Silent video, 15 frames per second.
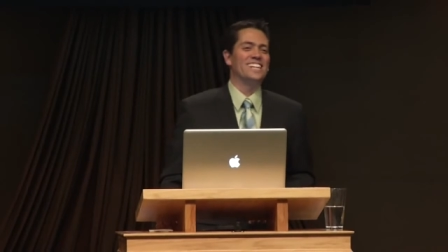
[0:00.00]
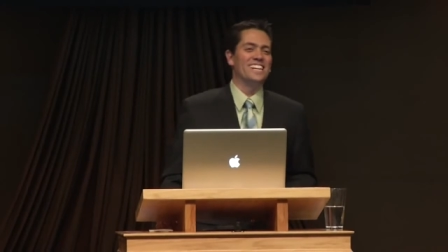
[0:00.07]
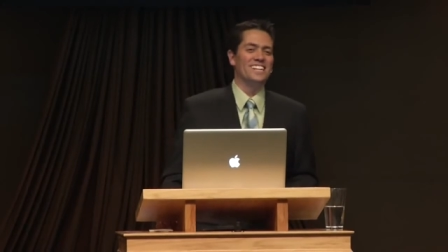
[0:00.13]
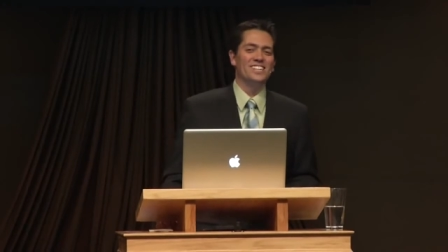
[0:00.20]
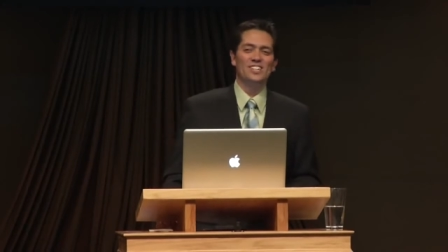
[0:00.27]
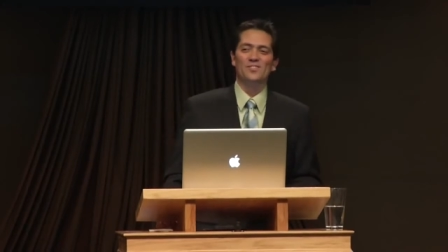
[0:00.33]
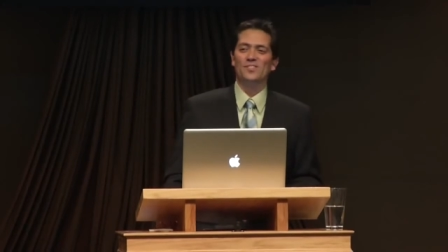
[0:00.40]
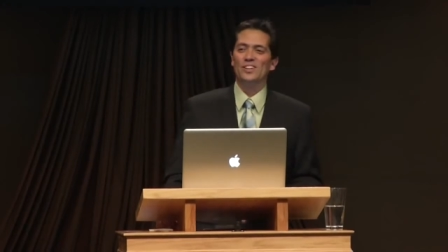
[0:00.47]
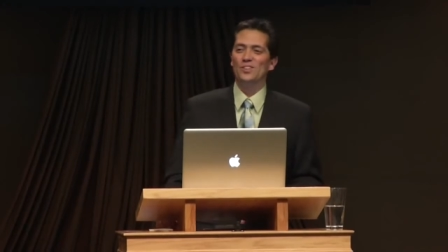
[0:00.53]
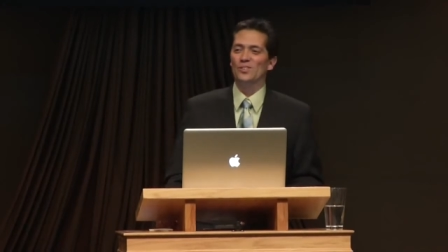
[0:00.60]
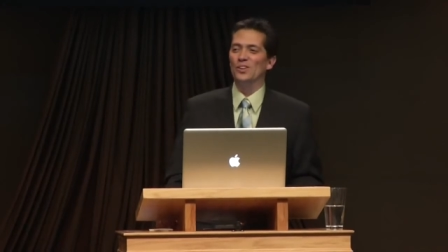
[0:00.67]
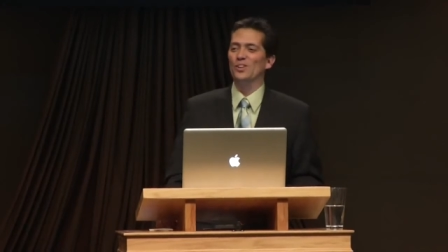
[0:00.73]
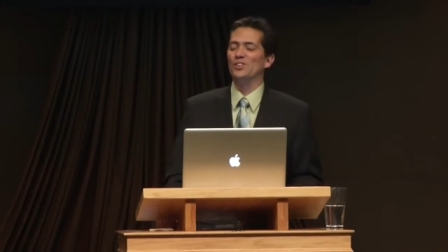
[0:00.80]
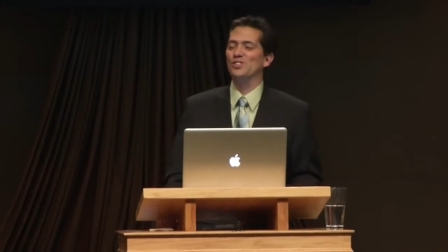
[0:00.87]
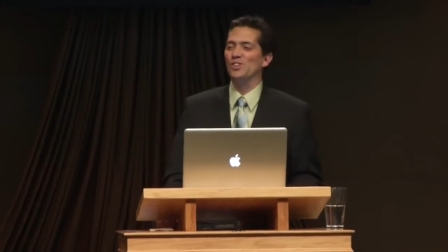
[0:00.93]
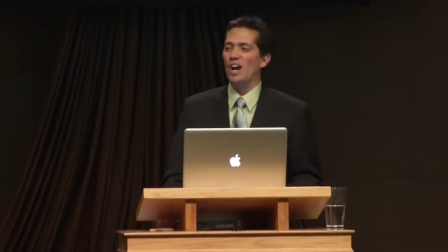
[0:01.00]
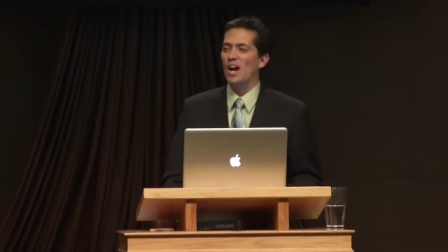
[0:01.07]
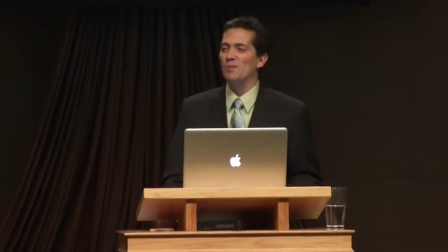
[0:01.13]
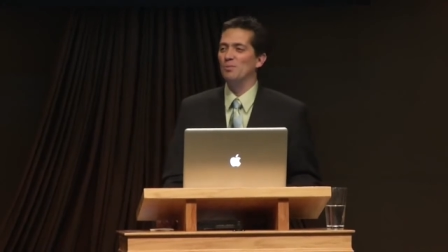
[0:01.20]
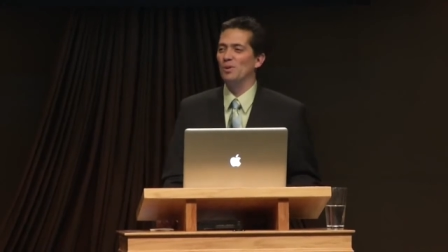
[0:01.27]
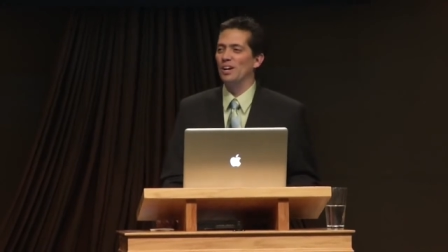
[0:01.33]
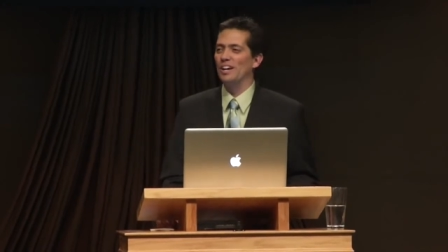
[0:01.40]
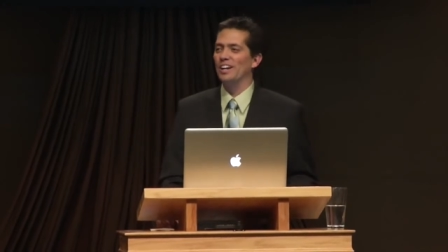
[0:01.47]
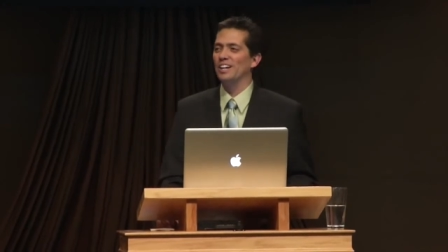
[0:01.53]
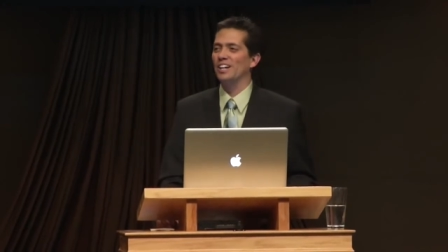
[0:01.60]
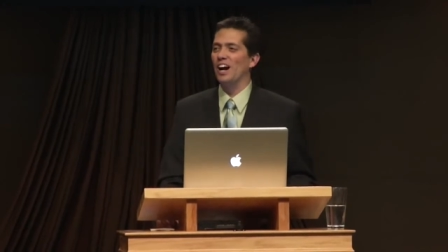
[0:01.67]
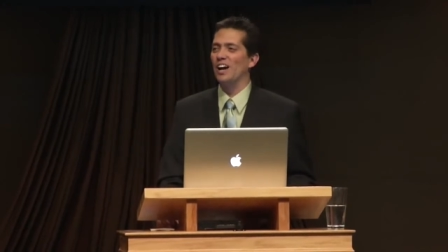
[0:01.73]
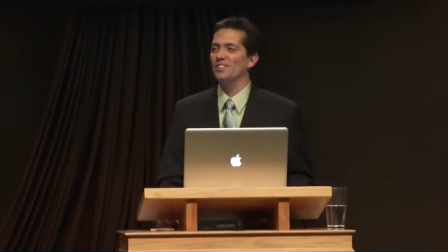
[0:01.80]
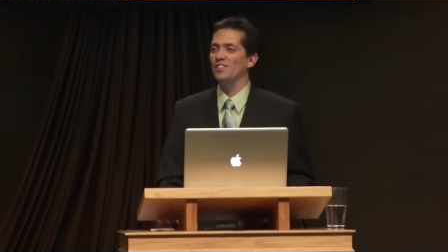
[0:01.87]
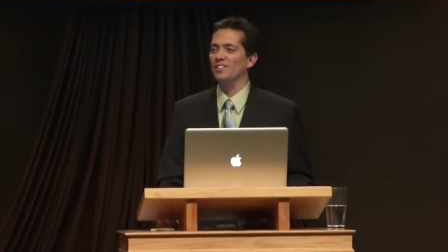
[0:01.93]
is getting to be real tribal and
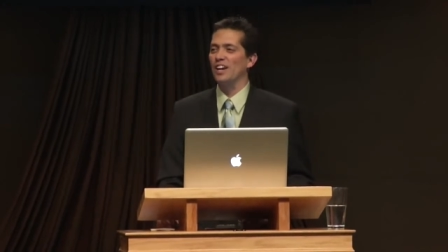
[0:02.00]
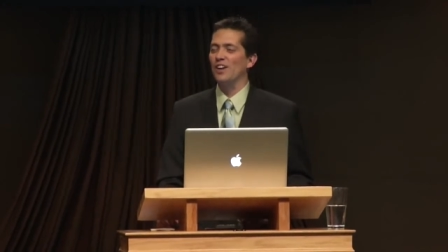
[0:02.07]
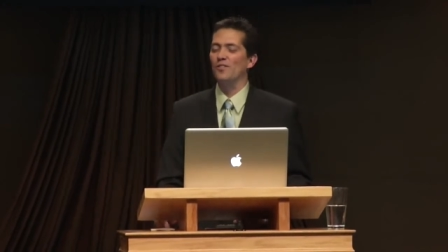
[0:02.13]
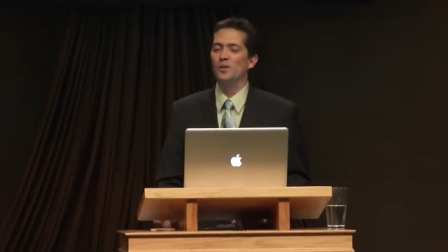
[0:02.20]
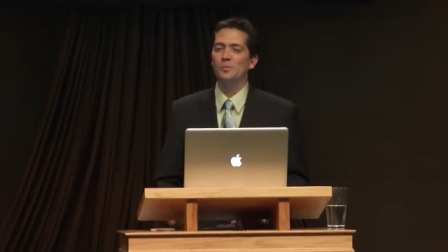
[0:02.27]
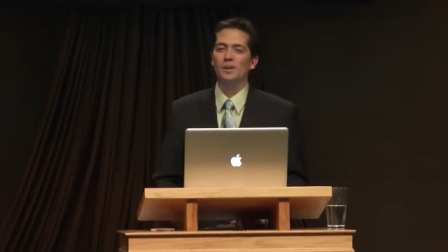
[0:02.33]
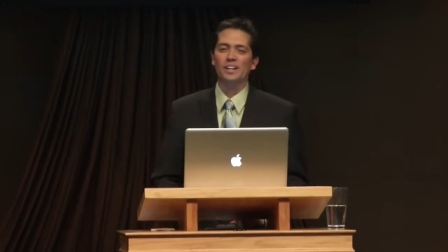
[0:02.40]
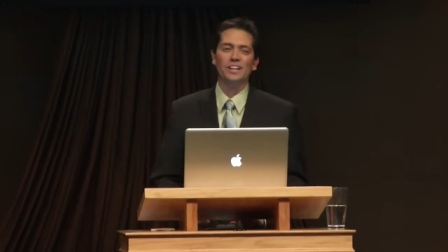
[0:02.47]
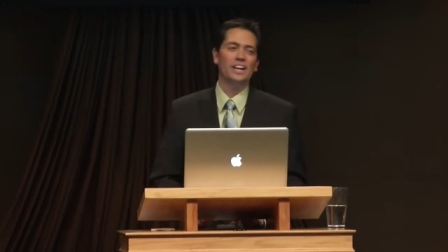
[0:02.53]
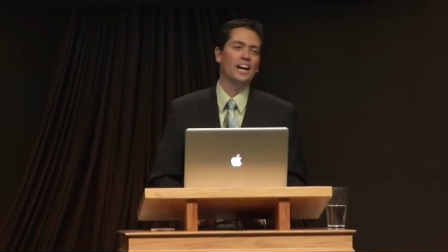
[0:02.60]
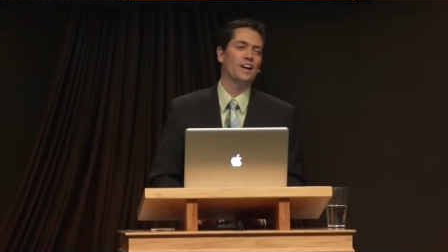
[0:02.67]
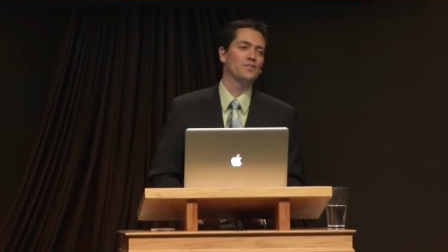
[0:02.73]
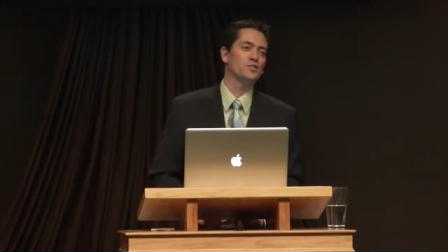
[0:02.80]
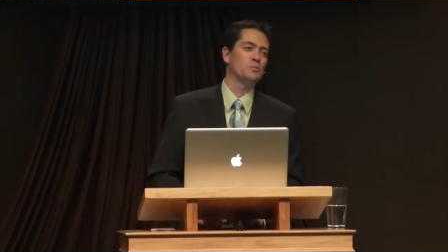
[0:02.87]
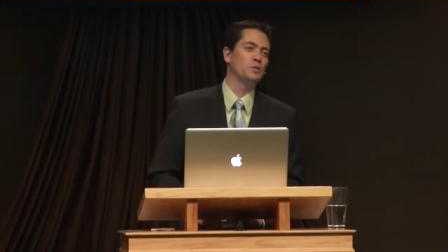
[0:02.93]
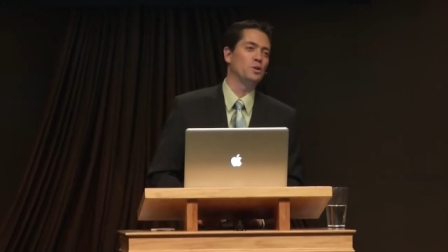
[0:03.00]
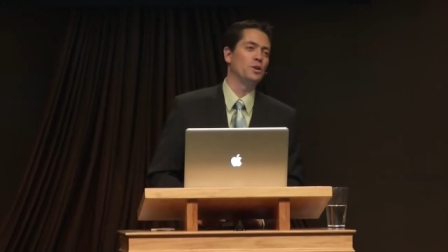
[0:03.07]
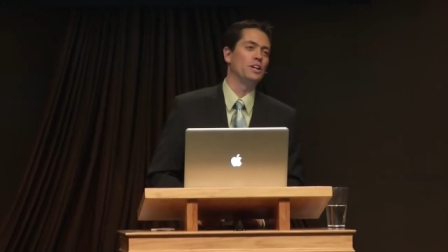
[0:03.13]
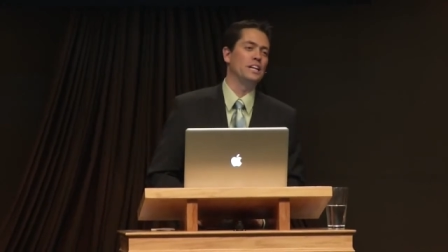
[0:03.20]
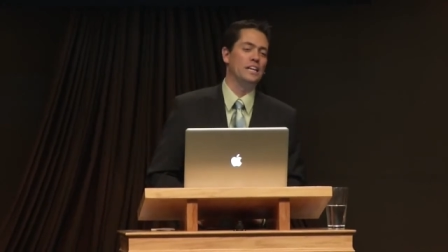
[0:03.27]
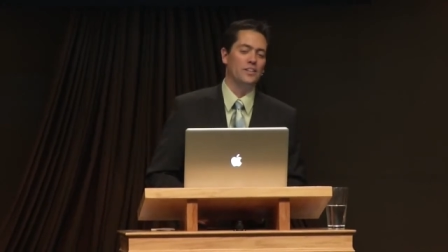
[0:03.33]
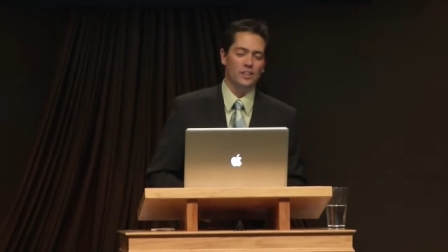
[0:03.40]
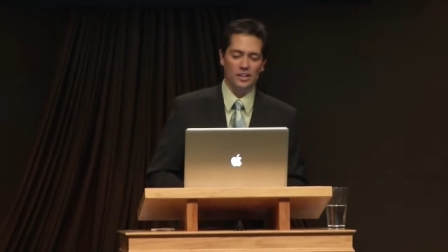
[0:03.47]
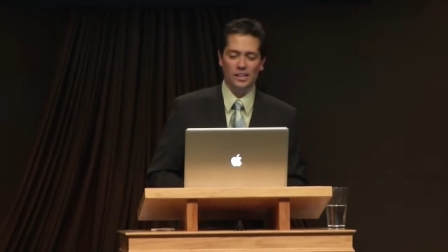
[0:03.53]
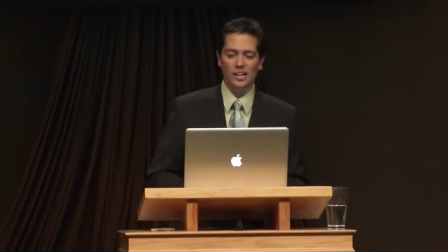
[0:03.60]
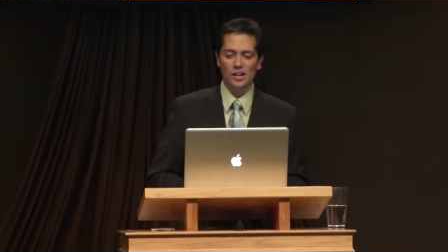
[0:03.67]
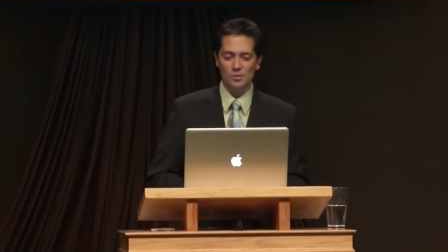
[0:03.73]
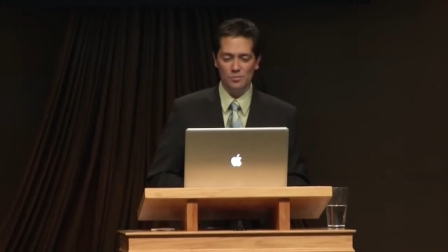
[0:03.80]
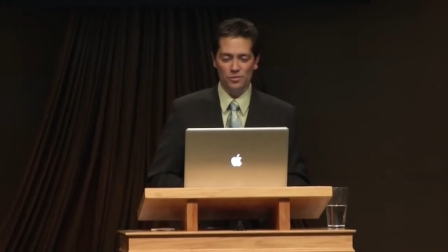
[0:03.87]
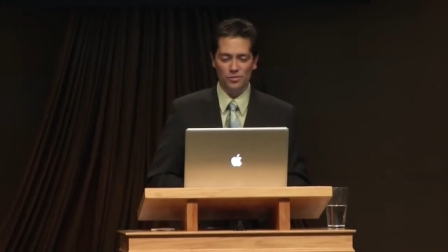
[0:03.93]
it causes everybody to have some unity in the
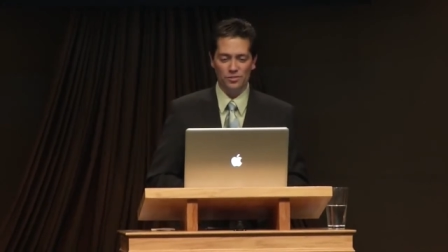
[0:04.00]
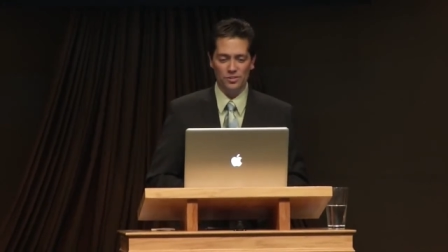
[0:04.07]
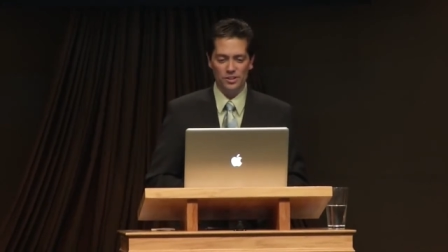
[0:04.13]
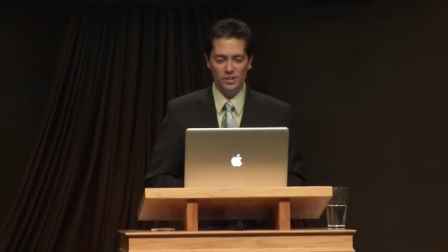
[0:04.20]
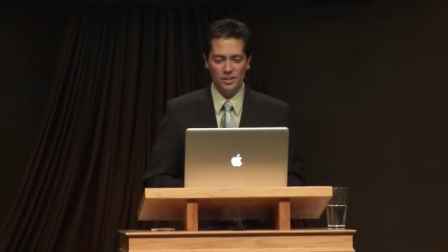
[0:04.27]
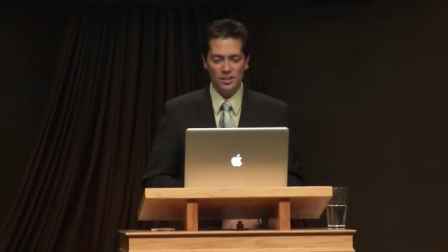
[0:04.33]
clubs.